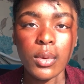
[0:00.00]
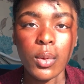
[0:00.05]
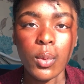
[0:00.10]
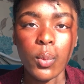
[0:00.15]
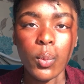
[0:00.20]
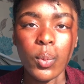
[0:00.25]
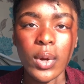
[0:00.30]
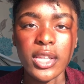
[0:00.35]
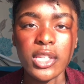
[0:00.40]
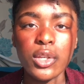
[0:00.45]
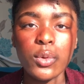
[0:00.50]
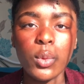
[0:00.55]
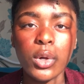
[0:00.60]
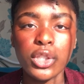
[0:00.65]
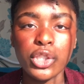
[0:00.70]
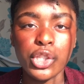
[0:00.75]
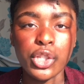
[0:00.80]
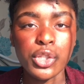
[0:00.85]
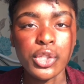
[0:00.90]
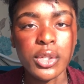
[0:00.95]
When you watch
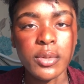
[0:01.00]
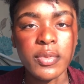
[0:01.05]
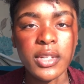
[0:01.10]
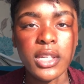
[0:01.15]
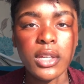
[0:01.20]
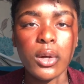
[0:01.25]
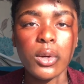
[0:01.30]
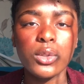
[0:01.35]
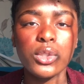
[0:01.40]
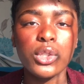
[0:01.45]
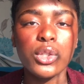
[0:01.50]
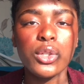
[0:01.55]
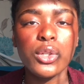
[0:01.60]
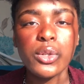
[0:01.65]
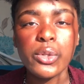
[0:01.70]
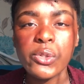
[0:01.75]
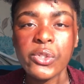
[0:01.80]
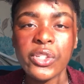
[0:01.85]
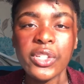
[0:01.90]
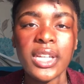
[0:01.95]
YouTube videos, you
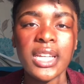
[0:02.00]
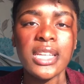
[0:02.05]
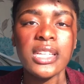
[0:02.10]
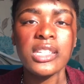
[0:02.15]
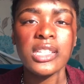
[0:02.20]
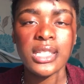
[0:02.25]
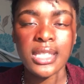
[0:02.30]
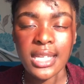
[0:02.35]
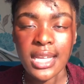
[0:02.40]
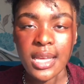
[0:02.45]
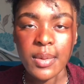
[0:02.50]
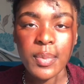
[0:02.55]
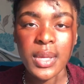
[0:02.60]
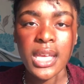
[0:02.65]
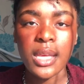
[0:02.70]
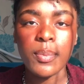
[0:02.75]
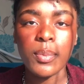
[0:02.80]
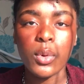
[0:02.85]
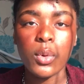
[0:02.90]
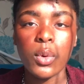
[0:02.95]
usually see
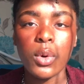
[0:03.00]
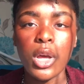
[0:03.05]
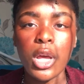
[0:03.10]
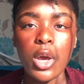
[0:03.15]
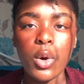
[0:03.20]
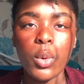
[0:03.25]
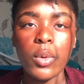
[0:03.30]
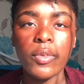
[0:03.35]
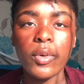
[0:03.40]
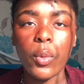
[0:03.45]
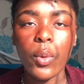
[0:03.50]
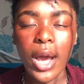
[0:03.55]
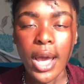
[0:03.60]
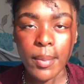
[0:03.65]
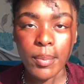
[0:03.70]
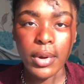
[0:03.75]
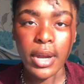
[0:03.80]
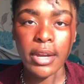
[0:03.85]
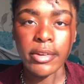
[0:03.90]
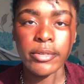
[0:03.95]
people with a white
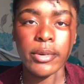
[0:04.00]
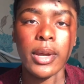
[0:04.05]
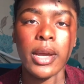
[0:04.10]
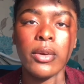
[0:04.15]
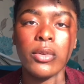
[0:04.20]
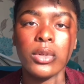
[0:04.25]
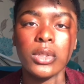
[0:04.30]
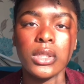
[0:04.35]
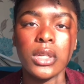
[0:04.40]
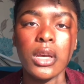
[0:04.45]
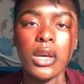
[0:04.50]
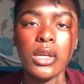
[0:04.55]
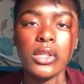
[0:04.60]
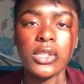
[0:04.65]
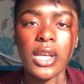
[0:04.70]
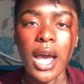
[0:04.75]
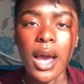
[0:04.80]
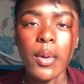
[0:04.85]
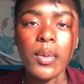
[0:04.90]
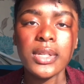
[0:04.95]
background. So
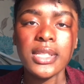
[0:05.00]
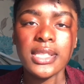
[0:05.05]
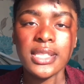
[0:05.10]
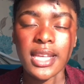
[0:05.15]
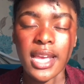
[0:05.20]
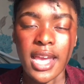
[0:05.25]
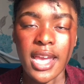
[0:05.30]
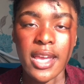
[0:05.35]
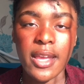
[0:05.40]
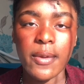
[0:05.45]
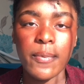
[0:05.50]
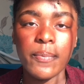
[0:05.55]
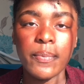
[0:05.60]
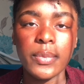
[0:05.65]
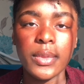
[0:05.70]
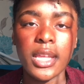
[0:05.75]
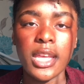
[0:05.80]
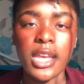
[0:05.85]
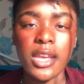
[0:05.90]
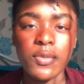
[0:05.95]
I would say,
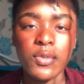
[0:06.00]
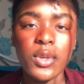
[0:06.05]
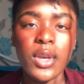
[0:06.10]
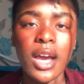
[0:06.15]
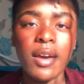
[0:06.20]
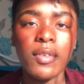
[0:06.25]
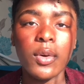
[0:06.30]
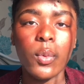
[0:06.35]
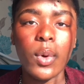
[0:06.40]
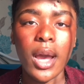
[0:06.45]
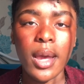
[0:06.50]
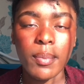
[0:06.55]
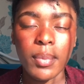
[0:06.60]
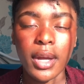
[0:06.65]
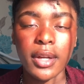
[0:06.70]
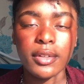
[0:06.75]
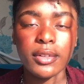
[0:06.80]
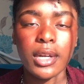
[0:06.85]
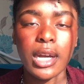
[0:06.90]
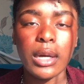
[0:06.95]
if you have a white
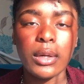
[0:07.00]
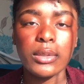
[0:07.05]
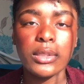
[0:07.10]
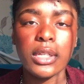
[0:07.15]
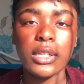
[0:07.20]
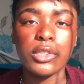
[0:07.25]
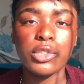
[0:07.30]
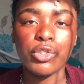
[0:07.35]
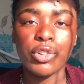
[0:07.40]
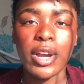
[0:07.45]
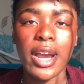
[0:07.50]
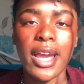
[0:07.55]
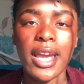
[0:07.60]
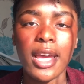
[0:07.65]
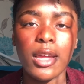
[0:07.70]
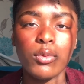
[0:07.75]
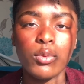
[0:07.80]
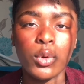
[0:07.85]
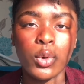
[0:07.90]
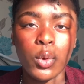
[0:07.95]
background, try
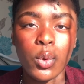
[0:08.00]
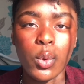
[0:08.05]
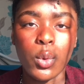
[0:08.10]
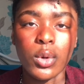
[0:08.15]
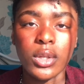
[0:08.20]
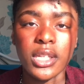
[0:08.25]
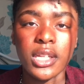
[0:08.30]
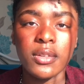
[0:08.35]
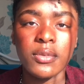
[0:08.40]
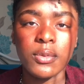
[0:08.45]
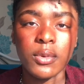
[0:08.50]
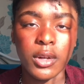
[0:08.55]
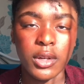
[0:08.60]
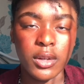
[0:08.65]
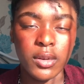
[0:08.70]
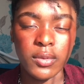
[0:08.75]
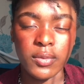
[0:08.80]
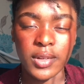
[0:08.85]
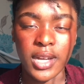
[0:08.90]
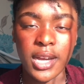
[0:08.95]
and record in front
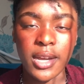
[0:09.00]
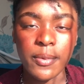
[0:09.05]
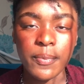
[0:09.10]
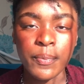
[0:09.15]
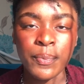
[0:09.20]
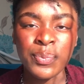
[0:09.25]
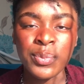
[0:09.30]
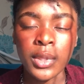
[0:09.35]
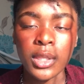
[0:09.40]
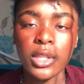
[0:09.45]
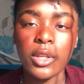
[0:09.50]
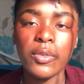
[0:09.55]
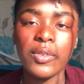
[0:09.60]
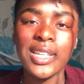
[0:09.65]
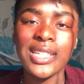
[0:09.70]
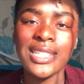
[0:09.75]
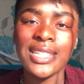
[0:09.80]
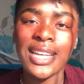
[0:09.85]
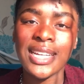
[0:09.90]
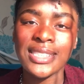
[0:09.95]
of that. The
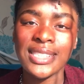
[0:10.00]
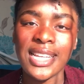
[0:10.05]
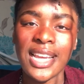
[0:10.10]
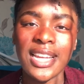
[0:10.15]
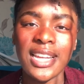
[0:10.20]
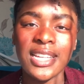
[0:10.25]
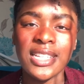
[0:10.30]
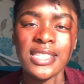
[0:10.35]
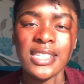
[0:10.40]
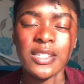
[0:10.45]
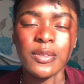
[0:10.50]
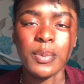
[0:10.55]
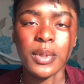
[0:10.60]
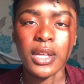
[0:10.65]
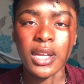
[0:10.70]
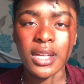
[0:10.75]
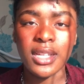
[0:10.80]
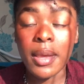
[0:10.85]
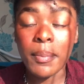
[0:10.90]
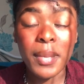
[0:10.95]
reason I say this is
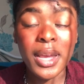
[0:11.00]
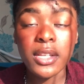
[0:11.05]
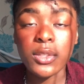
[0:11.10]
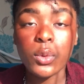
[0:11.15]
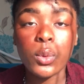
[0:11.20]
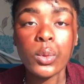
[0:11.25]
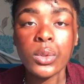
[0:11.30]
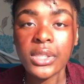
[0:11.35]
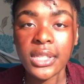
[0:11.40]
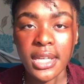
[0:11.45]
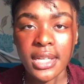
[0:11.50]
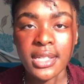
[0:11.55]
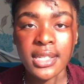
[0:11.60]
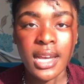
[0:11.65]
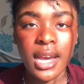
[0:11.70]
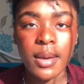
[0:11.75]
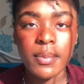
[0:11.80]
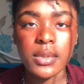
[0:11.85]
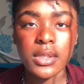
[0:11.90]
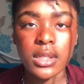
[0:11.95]
because it makes all skin
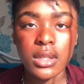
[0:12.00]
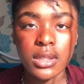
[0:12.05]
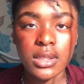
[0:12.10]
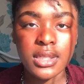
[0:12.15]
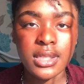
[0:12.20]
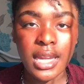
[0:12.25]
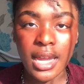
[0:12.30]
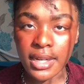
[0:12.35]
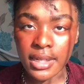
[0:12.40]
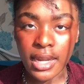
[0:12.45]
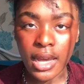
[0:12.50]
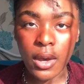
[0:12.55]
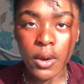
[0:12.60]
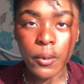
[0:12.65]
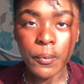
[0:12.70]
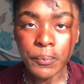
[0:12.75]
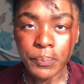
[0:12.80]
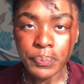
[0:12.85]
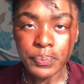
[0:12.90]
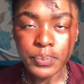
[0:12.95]
types stand out